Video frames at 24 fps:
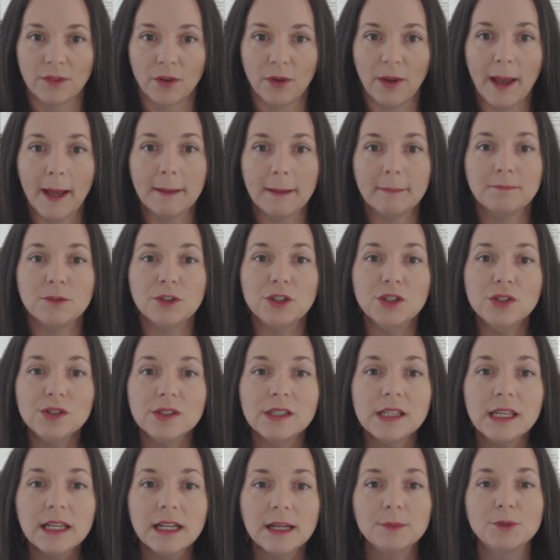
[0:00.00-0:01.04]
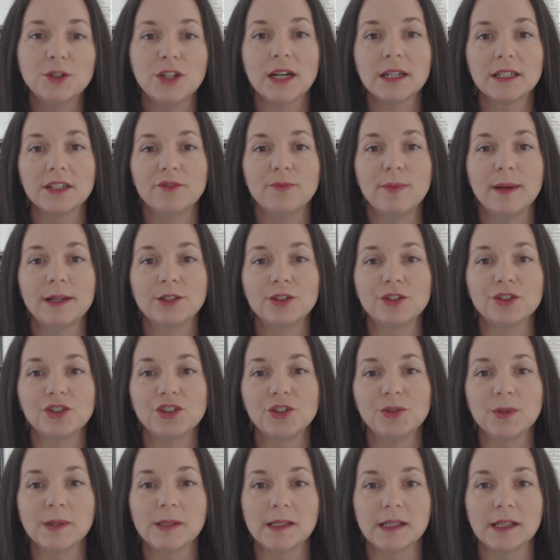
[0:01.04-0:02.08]
Okay, using objective measures
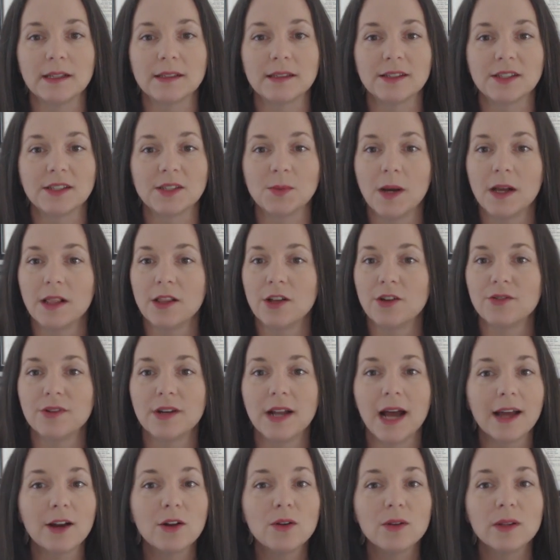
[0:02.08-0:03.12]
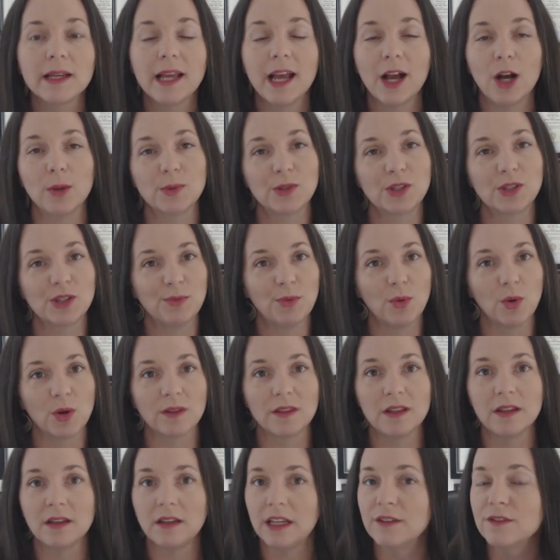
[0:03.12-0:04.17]
to assess the swallow not only helps
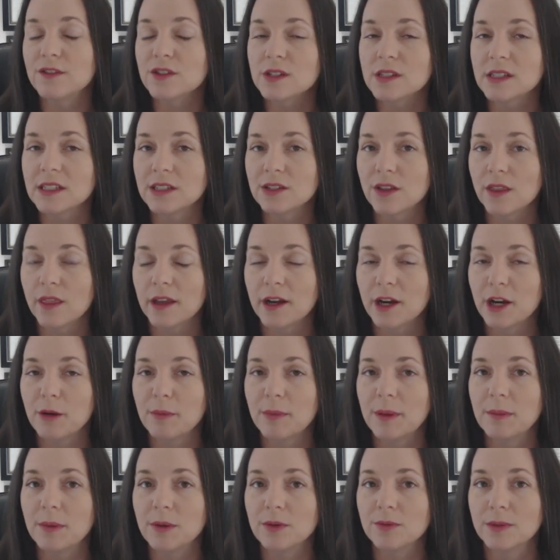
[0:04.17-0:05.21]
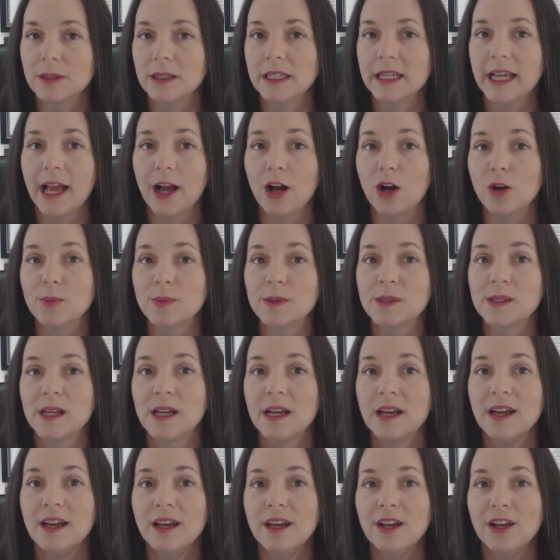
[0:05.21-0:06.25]
support the need for skilled therapy, but really helps
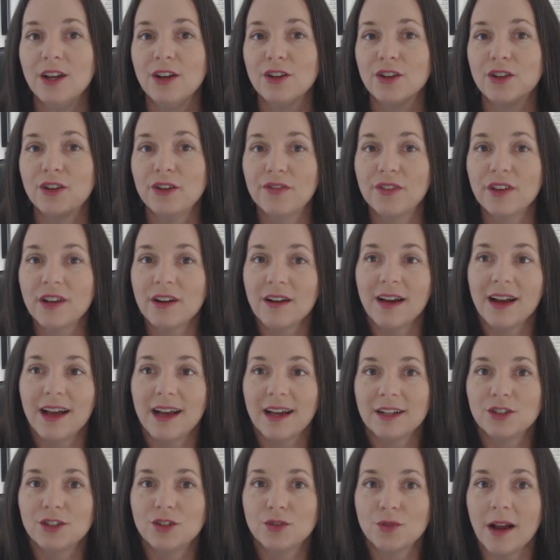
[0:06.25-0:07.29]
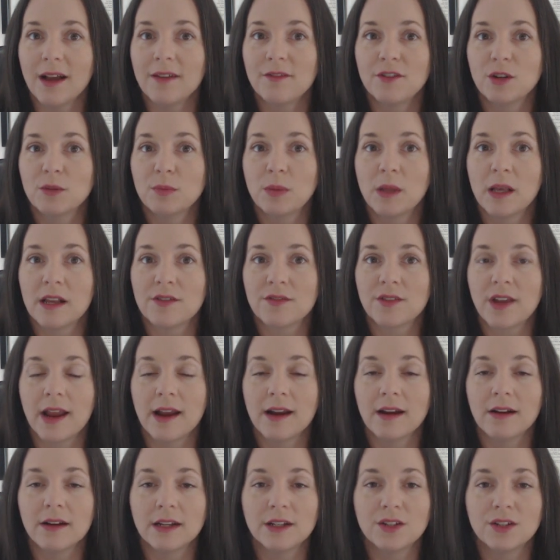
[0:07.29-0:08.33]
you figure out how to drive your plan of
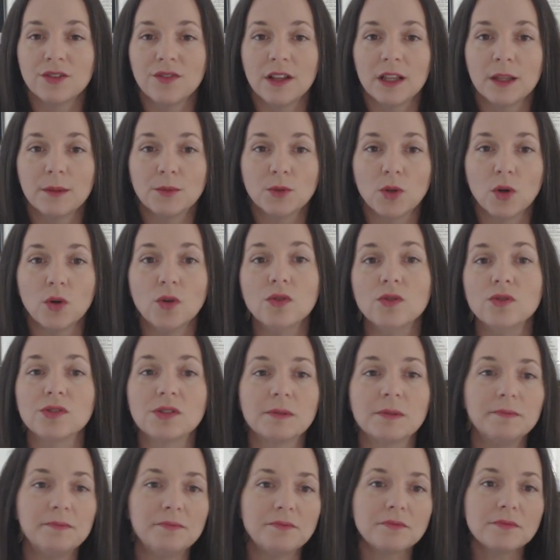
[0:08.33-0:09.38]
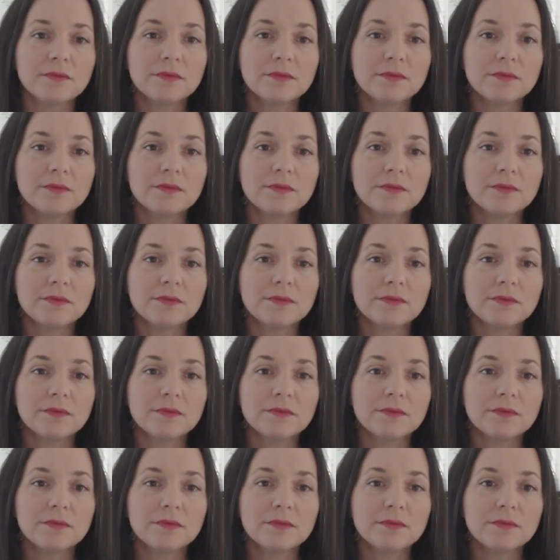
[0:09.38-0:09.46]
care and develop goals.